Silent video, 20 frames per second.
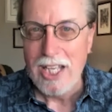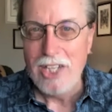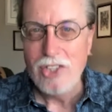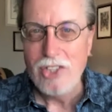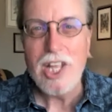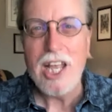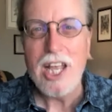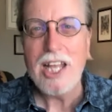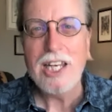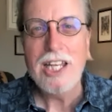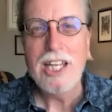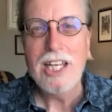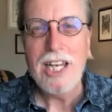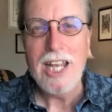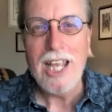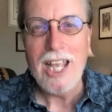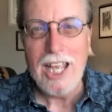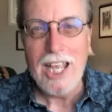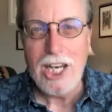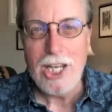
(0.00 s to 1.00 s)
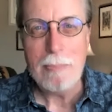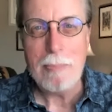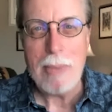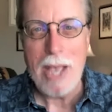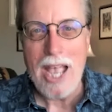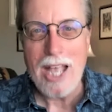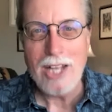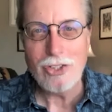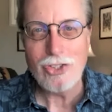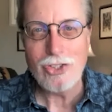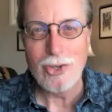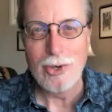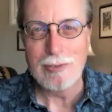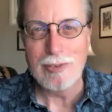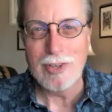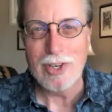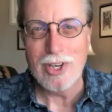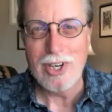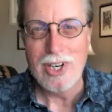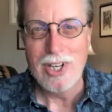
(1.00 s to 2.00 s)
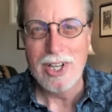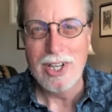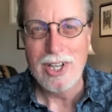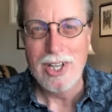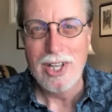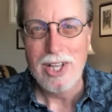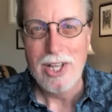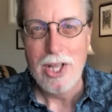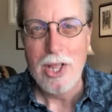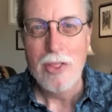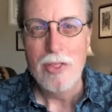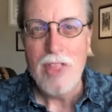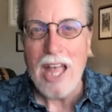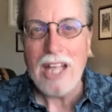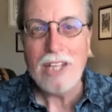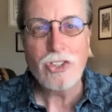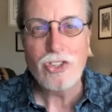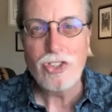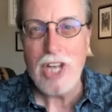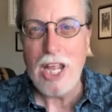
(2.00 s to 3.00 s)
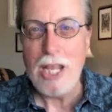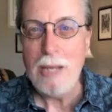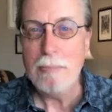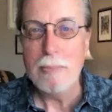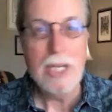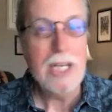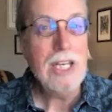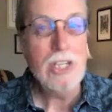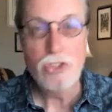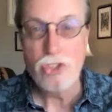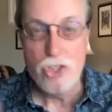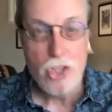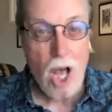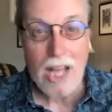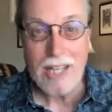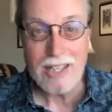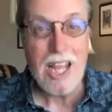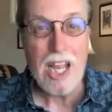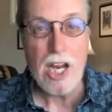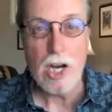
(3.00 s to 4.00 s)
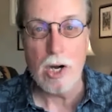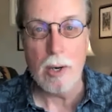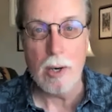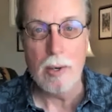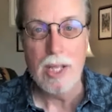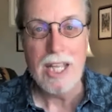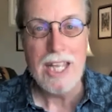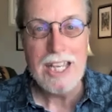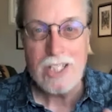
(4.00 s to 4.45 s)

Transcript: is that in any Passover, that statement is not there.